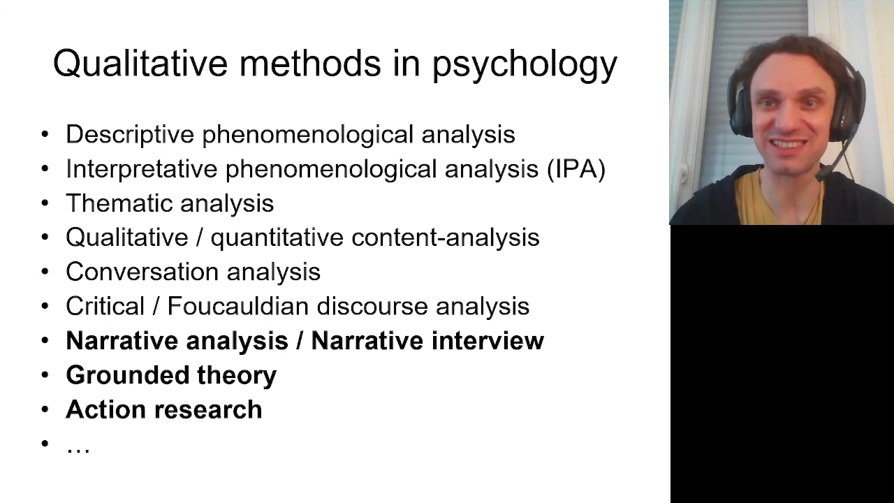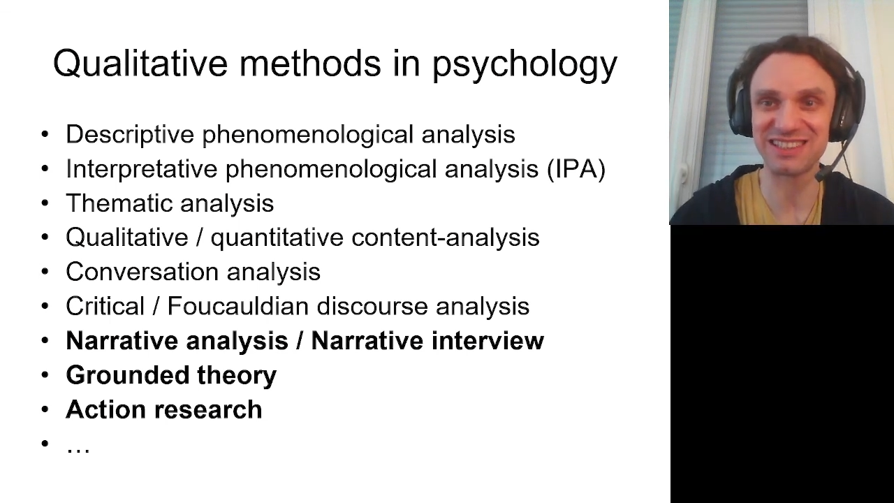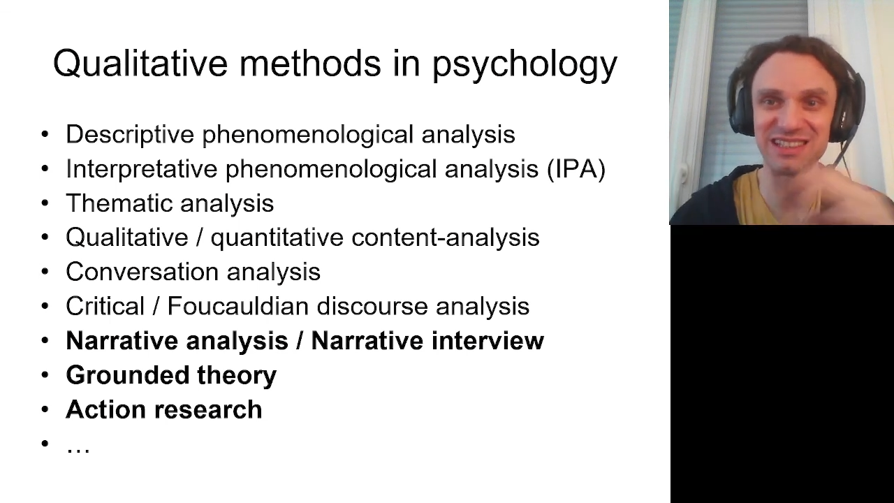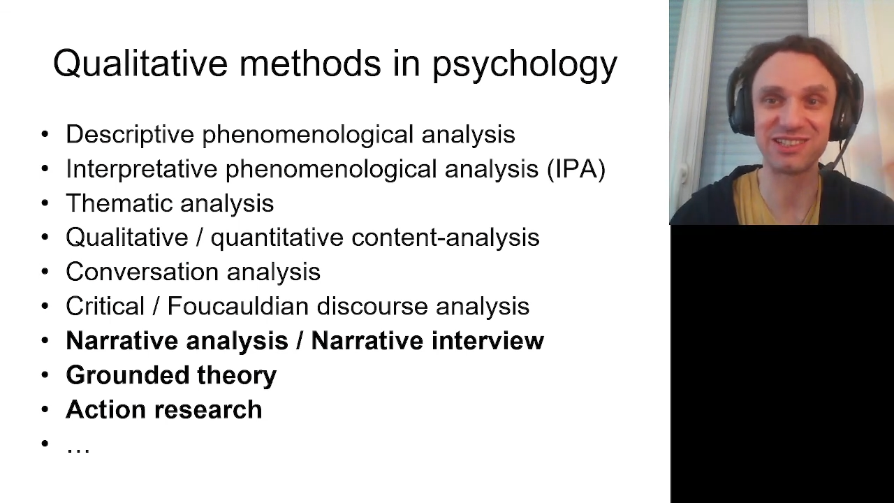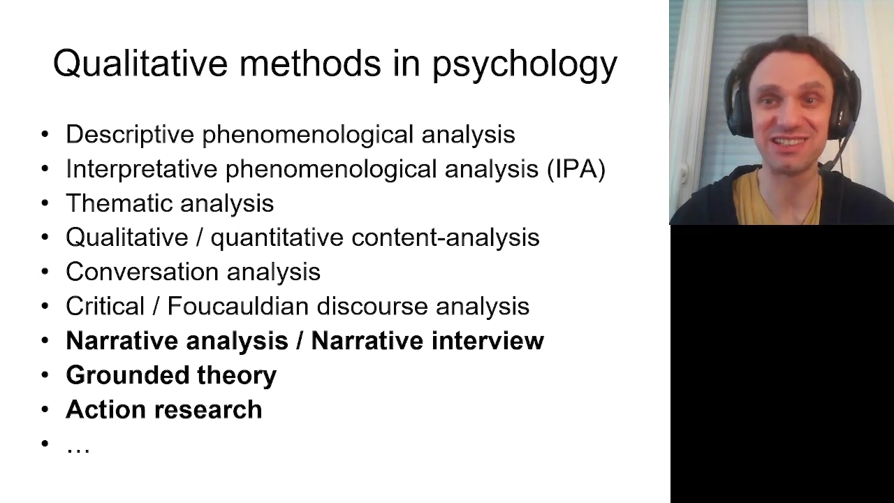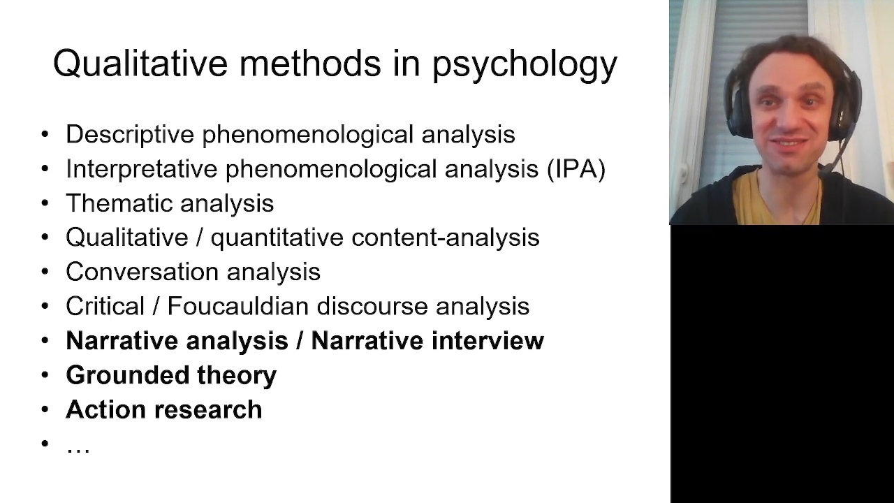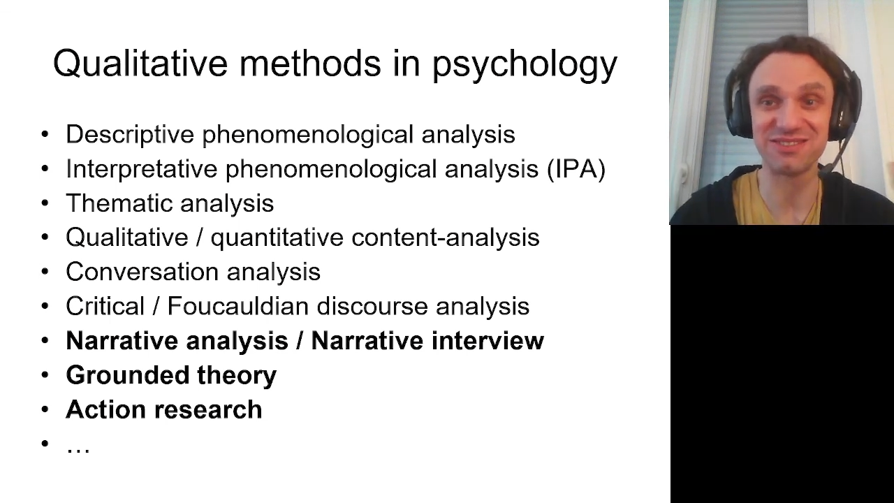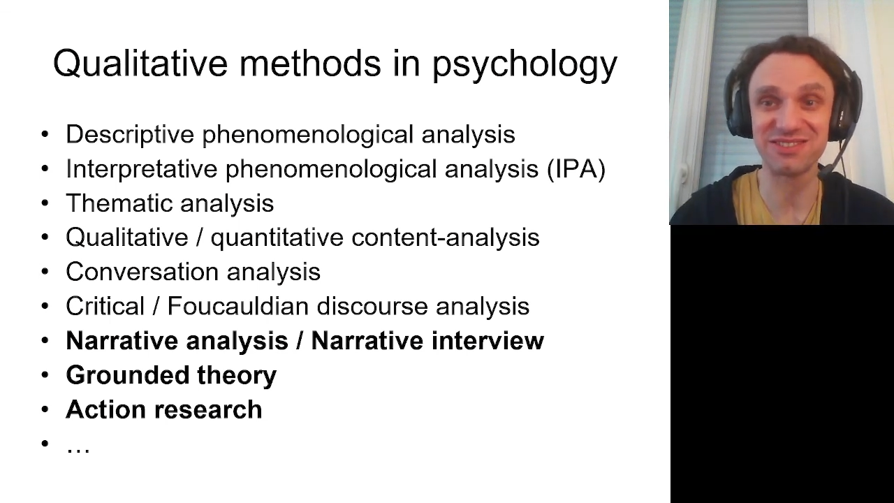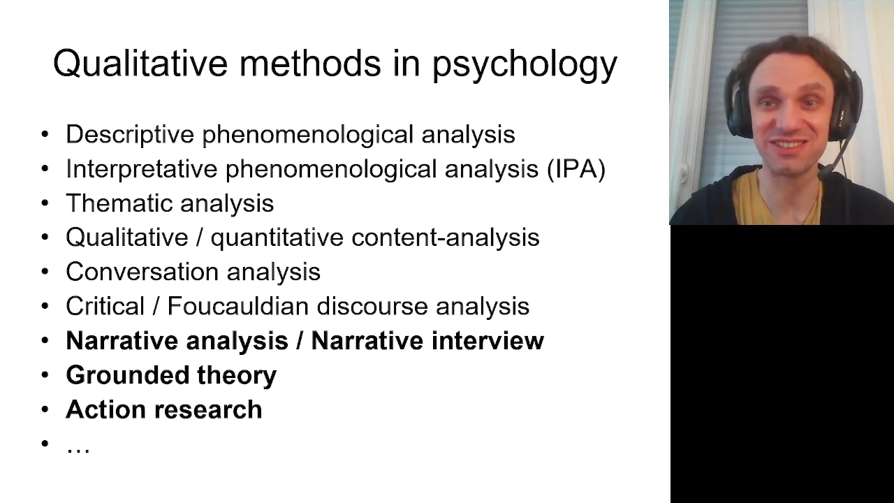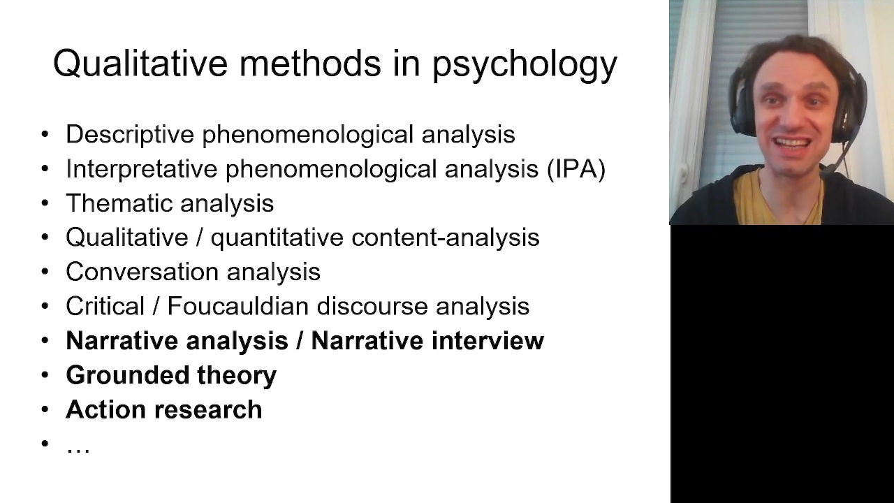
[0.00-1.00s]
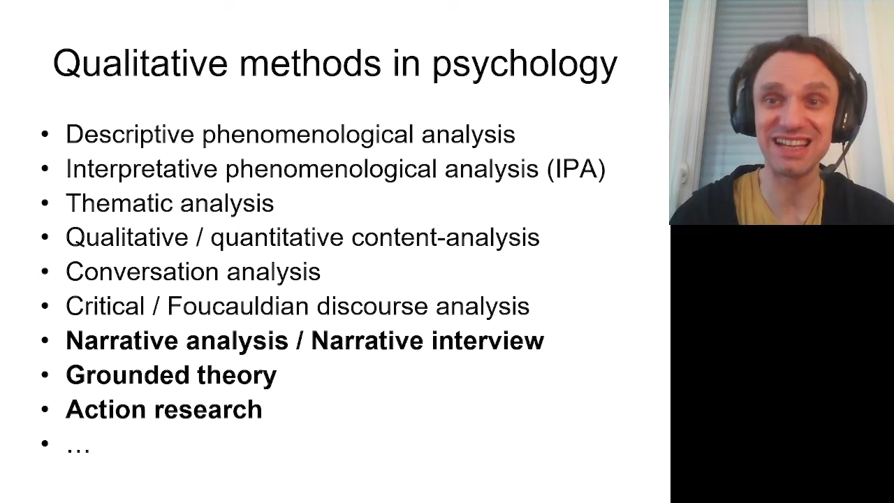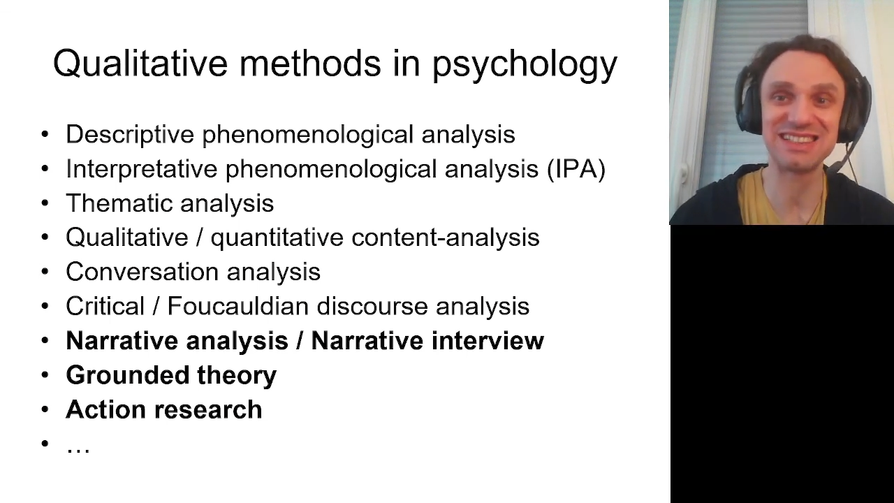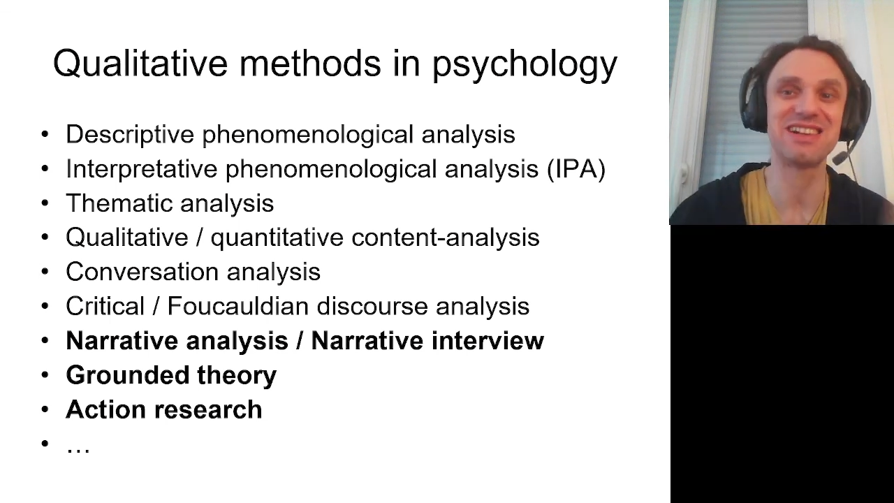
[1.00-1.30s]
Is it positive or negative?